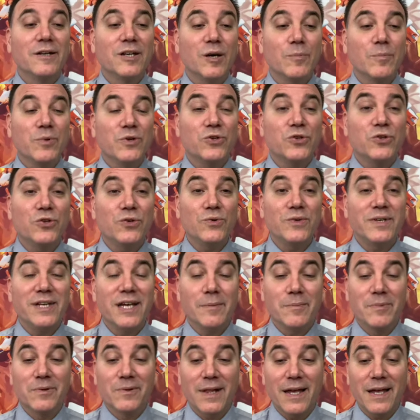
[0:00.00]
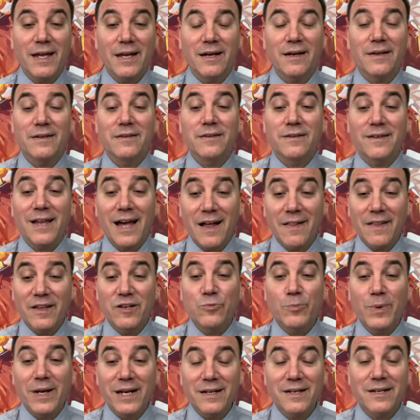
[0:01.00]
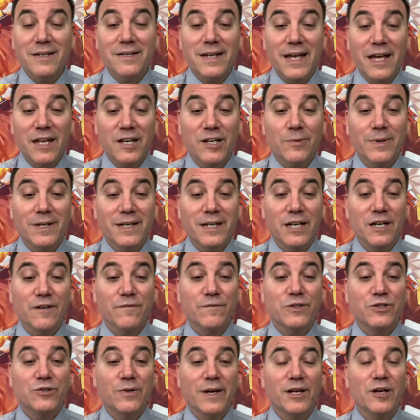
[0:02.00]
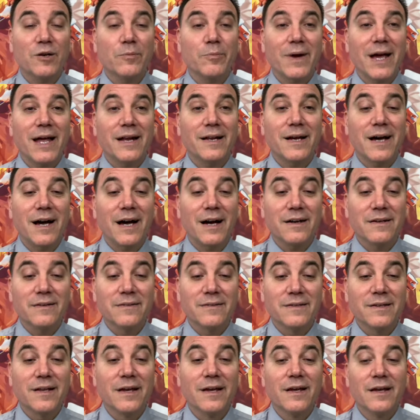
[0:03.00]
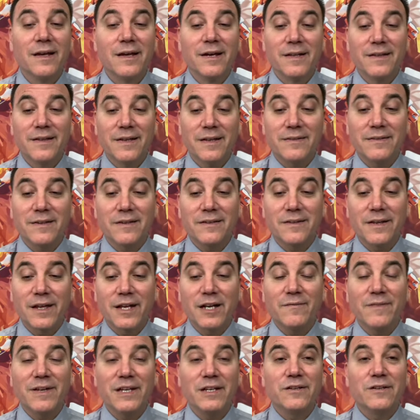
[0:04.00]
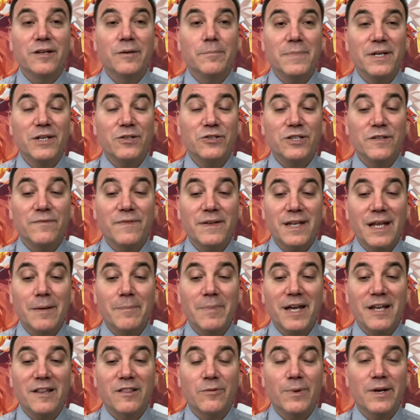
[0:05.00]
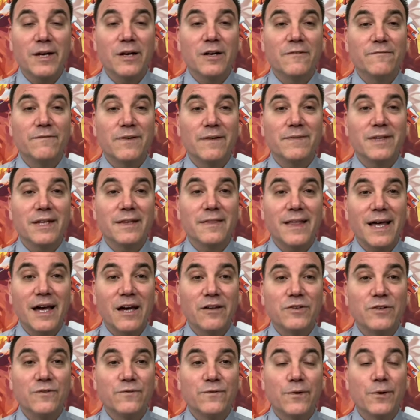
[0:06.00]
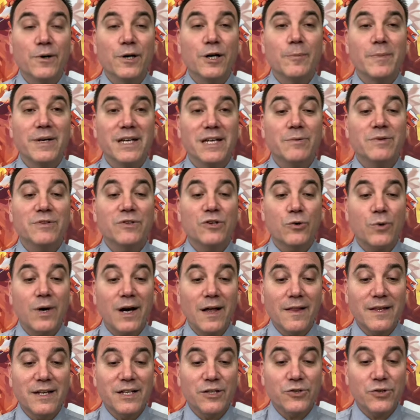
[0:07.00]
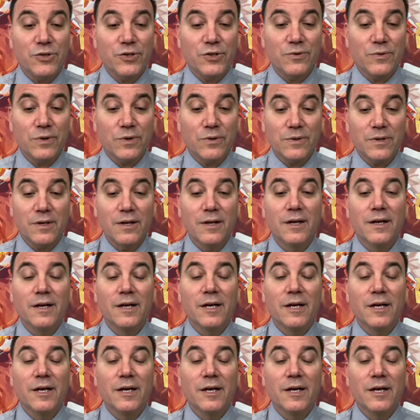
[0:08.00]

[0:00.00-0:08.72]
Number two, Timberlake, a solid win contender in here for trainer Brad Cox, is the son of Into Mischief, and they paid $350,000 for him, and he was a quality two-year-old.